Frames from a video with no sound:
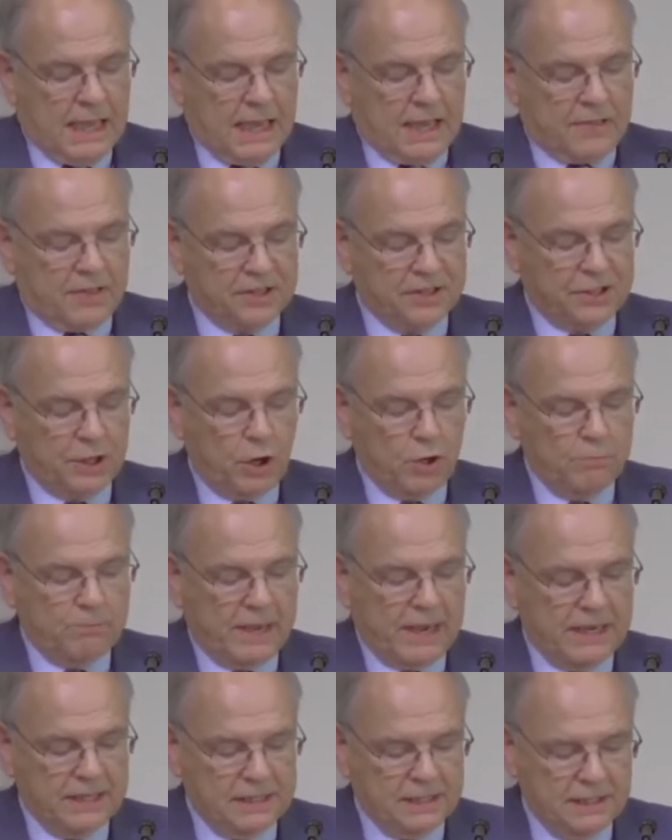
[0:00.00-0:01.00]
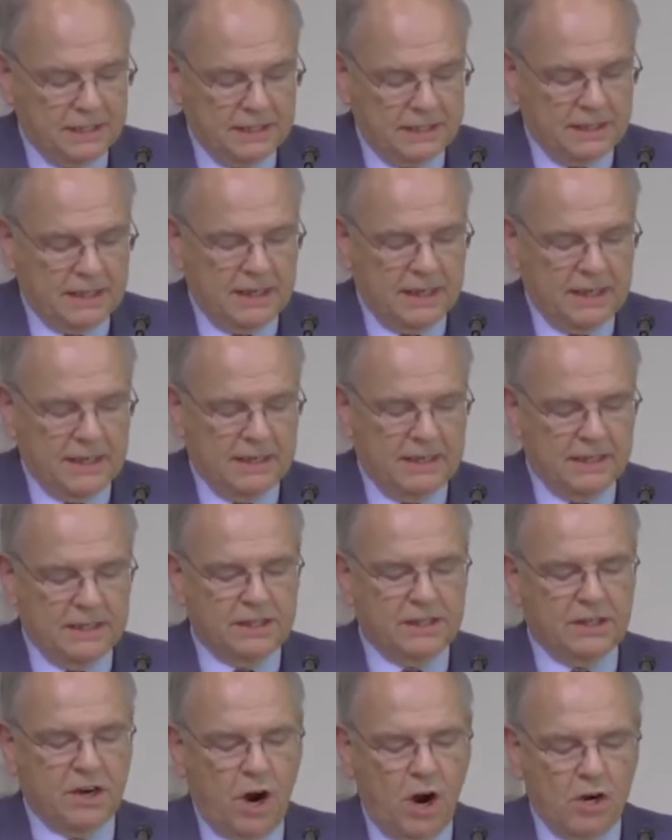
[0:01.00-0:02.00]
The stonemasons,
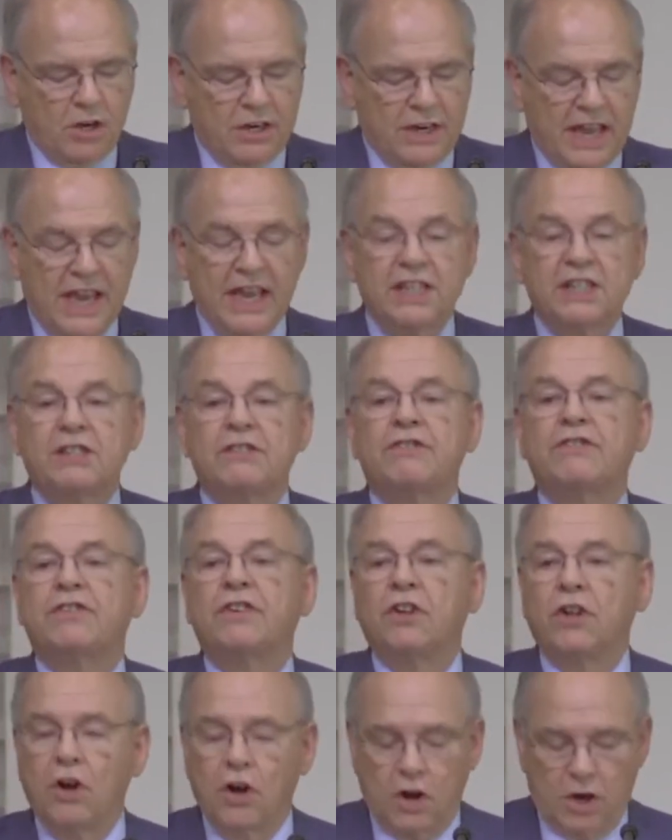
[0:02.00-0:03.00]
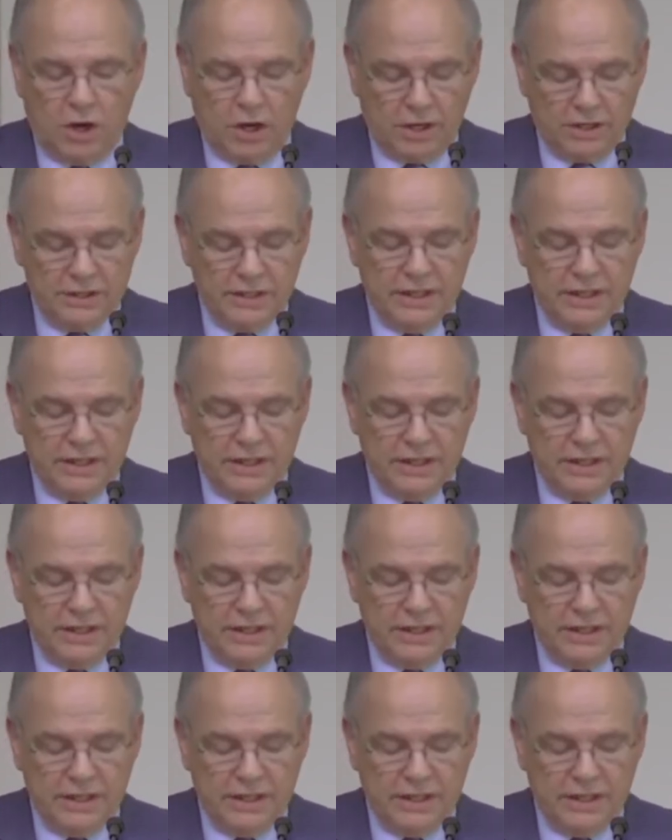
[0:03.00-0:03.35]
discarded as flawed,